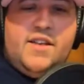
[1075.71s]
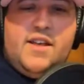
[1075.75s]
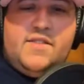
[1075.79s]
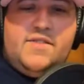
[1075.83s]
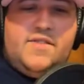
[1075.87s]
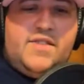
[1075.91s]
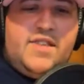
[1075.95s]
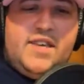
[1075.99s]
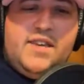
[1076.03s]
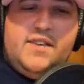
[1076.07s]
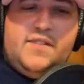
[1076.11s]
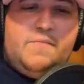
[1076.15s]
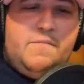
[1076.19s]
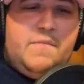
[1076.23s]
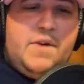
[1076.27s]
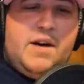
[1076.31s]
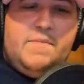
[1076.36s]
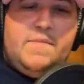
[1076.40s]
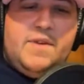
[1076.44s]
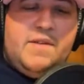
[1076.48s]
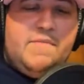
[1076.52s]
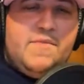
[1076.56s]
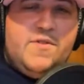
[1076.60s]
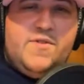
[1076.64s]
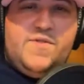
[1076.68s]
these
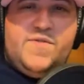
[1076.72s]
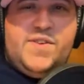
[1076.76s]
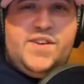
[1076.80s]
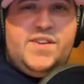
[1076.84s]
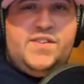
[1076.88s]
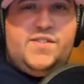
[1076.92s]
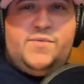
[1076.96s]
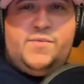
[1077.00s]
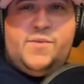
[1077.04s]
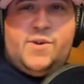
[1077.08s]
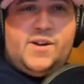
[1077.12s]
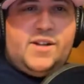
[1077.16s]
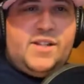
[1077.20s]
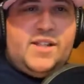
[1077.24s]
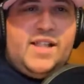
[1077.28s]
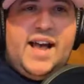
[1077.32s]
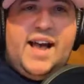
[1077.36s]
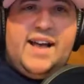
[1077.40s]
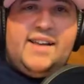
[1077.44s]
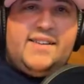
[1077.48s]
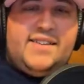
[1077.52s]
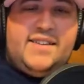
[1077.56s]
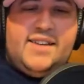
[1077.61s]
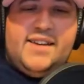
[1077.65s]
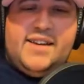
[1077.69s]
Mummy movies were
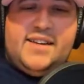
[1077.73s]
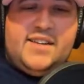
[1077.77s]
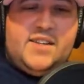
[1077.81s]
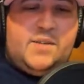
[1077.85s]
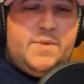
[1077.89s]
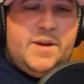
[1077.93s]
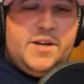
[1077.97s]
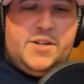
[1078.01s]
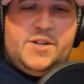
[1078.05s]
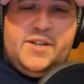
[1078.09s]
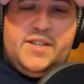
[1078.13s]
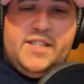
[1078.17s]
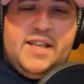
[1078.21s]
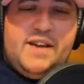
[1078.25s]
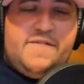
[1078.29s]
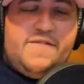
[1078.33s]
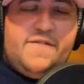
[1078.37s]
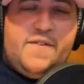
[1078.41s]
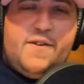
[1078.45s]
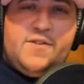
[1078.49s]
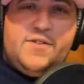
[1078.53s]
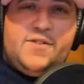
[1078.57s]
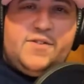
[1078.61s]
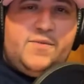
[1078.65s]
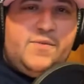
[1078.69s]
classic, especially that
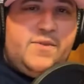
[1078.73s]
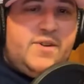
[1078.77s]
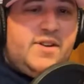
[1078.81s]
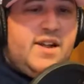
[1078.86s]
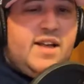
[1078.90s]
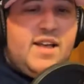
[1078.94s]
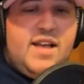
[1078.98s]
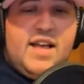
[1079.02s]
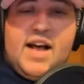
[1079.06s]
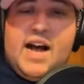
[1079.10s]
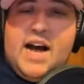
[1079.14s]
first one.